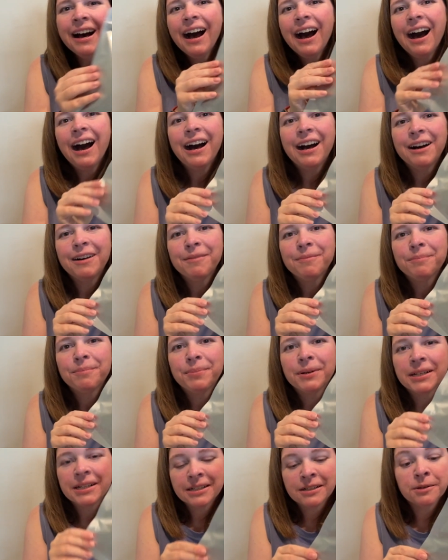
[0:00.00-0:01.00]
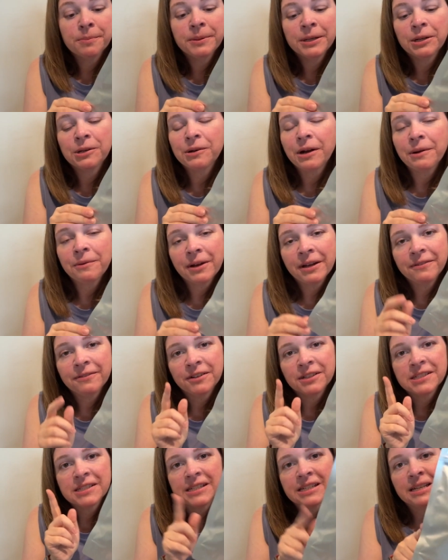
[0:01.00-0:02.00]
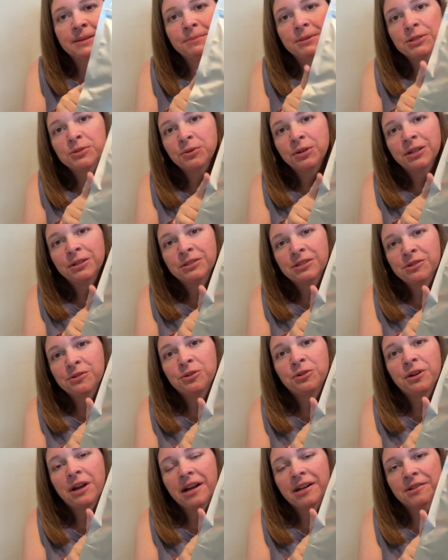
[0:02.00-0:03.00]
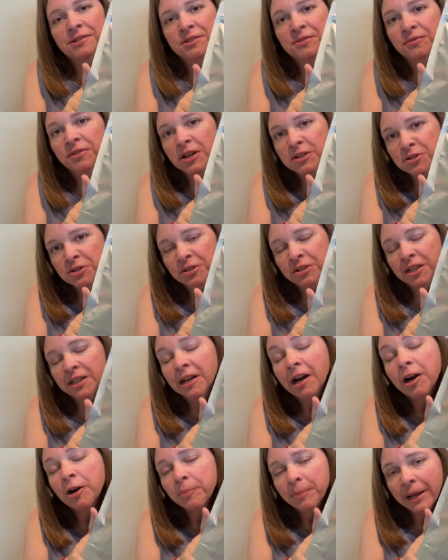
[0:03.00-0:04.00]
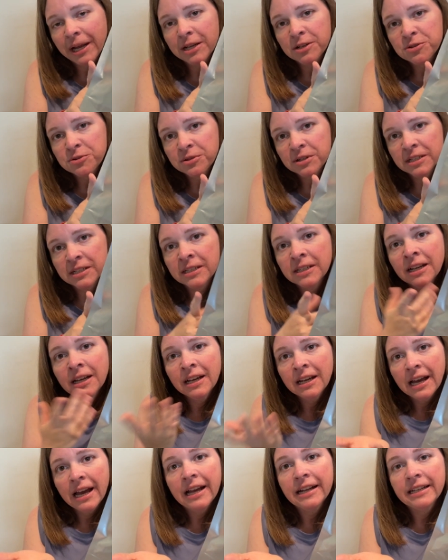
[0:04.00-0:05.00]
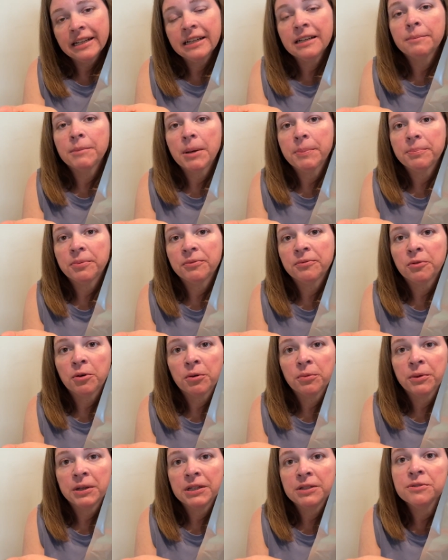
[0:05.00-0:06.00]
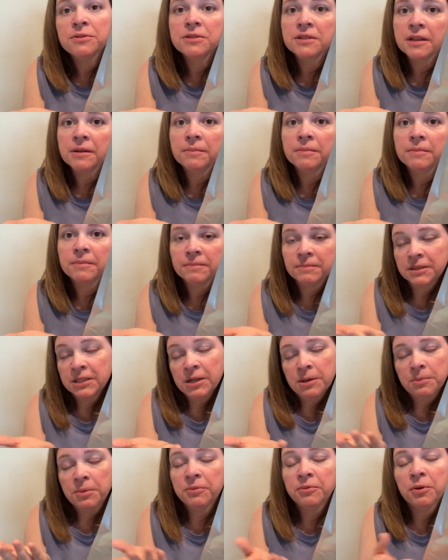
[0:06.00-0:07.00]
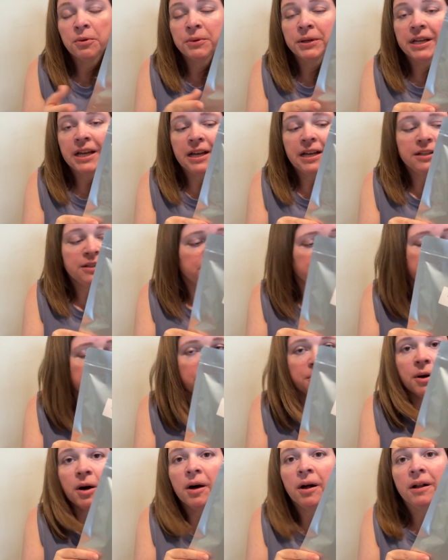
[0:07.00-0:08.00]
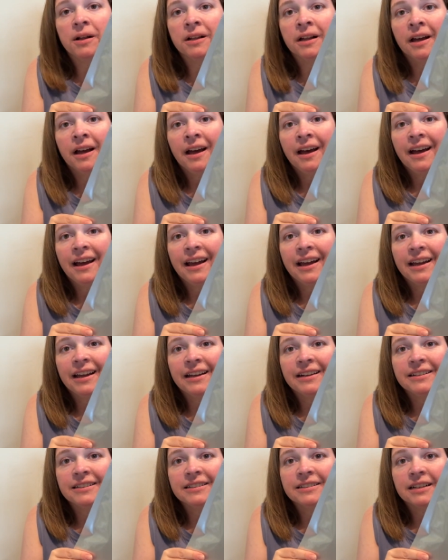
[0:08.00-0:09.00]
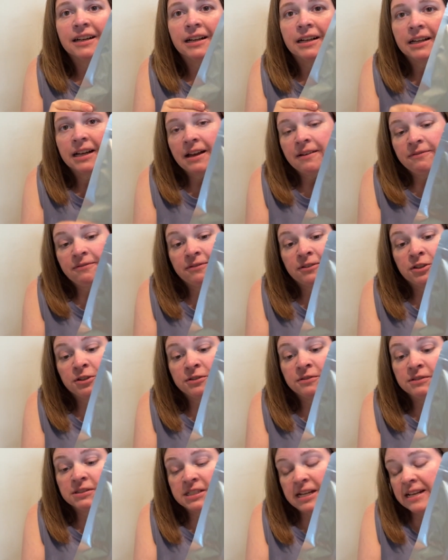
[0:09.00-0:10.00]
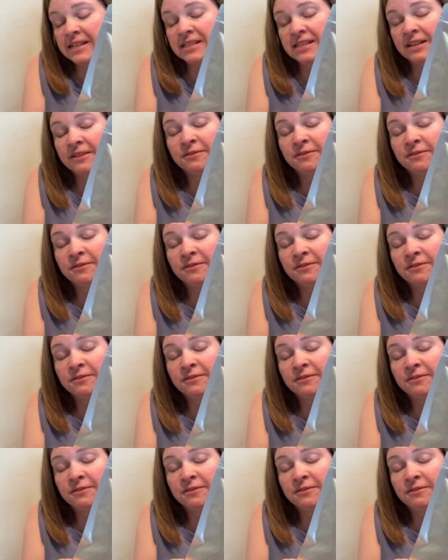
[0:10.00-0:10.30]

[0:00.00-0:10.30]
But it'll be a great way for us to keep these oyster crackers fresher in our pantry and eat them up before we use them, before we can use them all and have good tasting